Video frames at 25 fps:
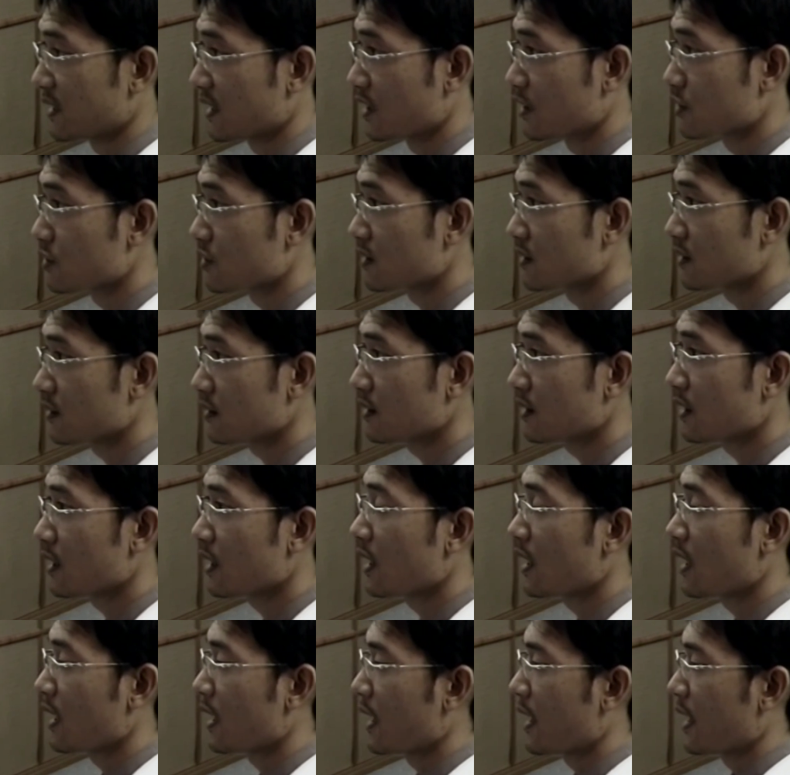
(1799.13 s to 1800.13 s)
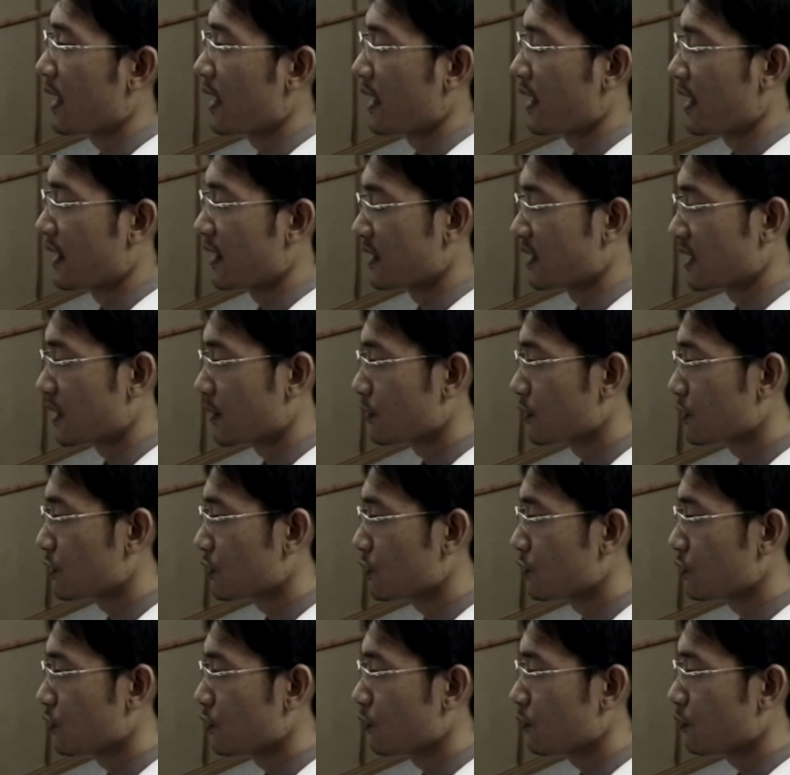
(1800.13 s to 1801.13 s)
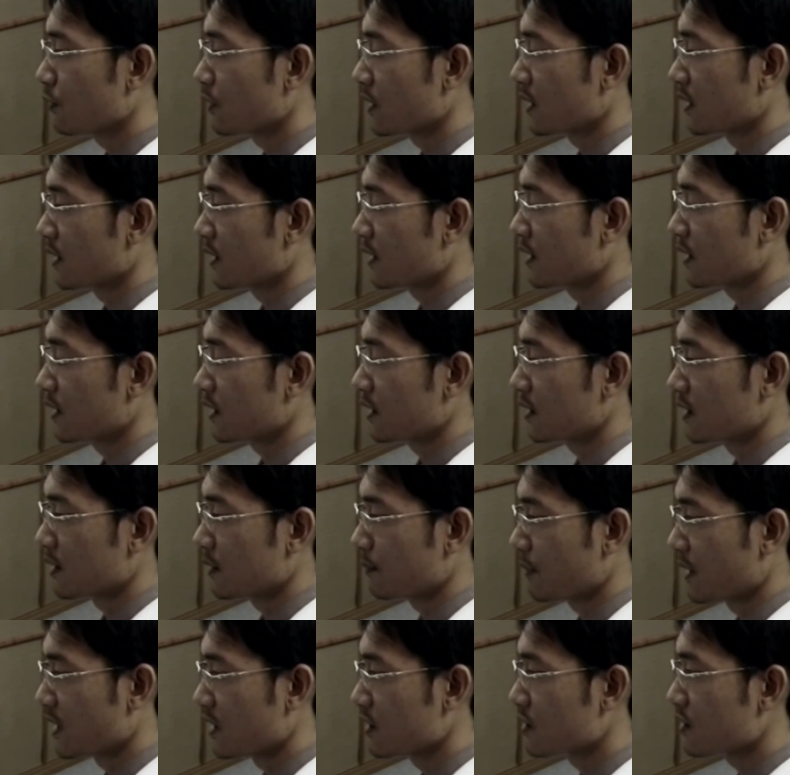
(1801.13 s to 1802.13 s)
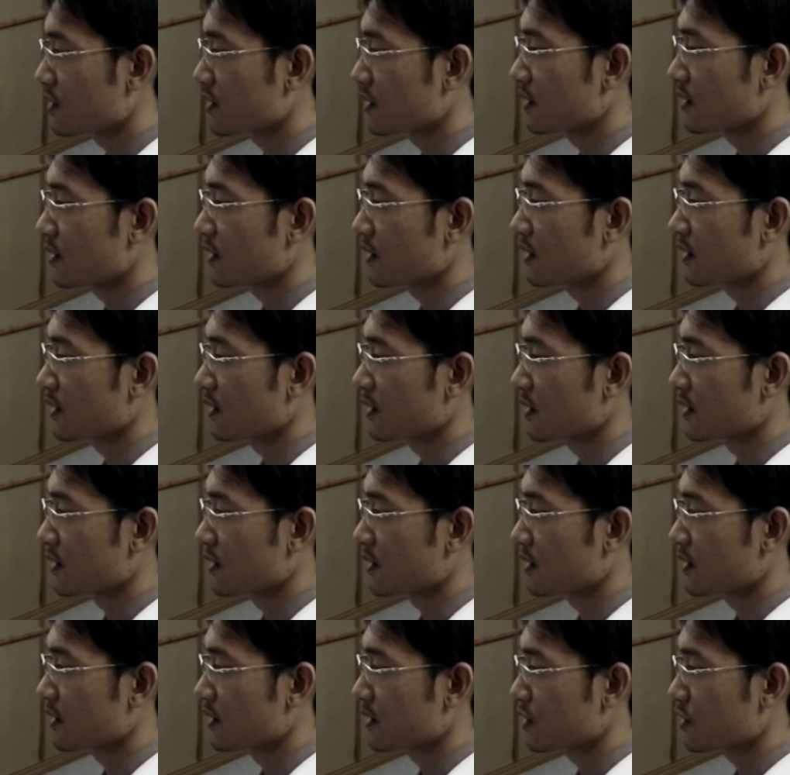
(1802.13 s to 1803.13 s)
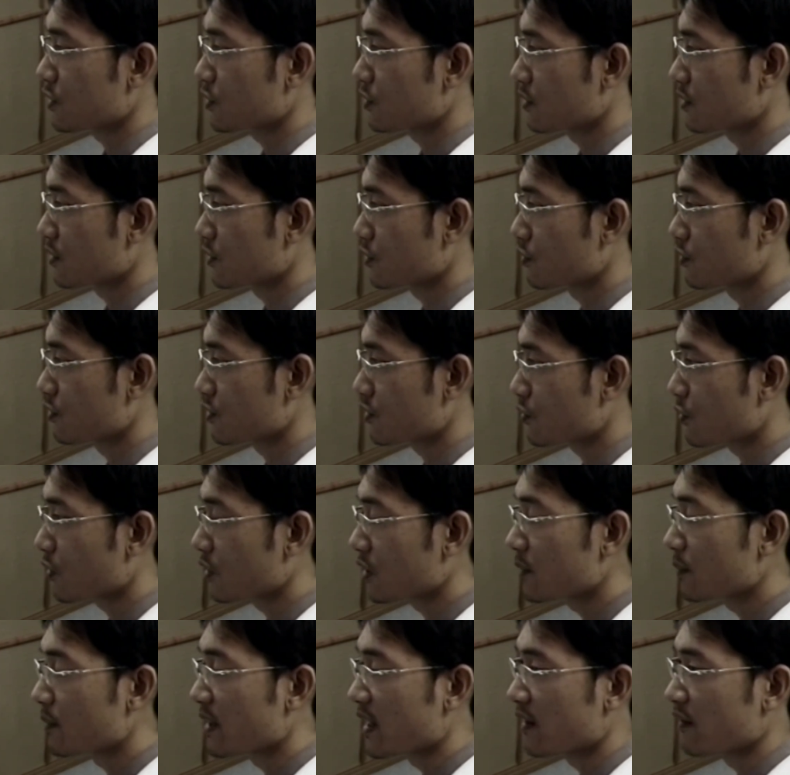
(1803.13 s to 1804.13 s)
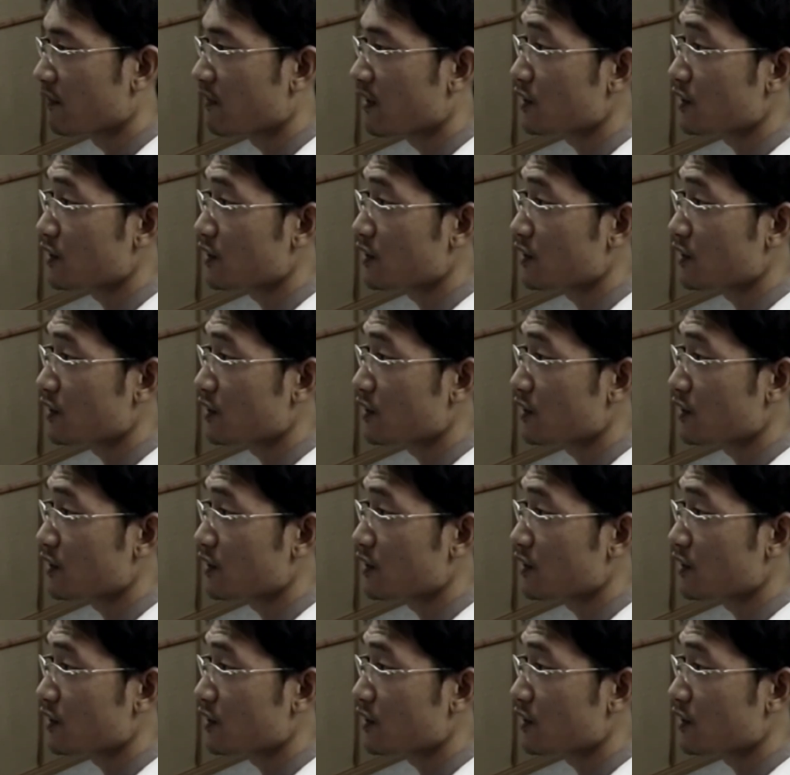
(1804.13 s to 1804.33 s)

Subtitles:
medication. And number two, the patient should strongly be